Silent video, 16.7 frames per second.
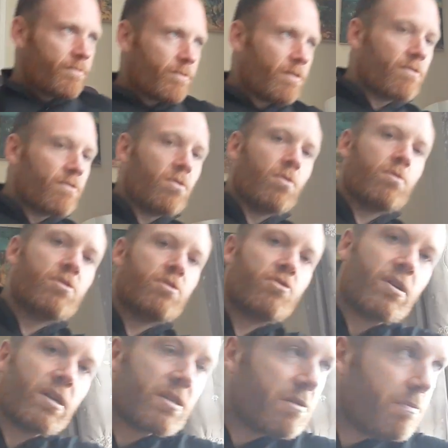of course,
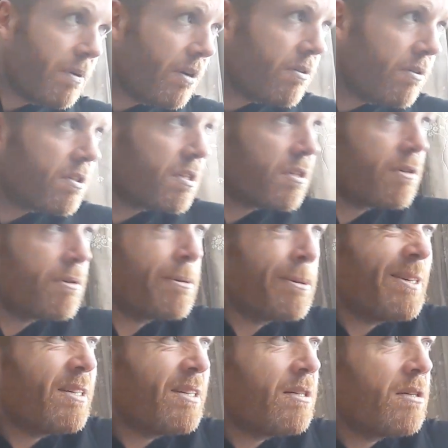transparency.
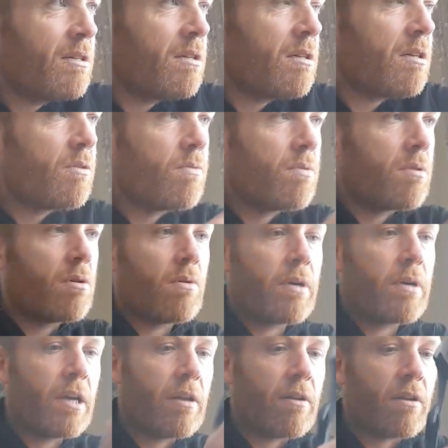I will go
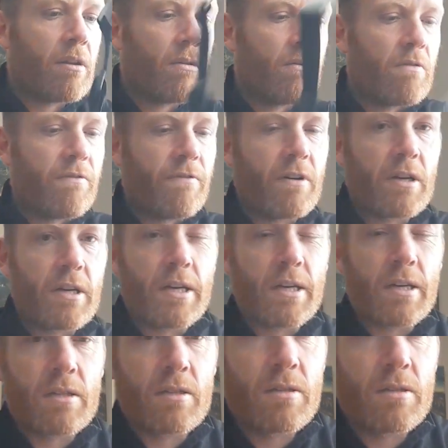ahead and I will fucking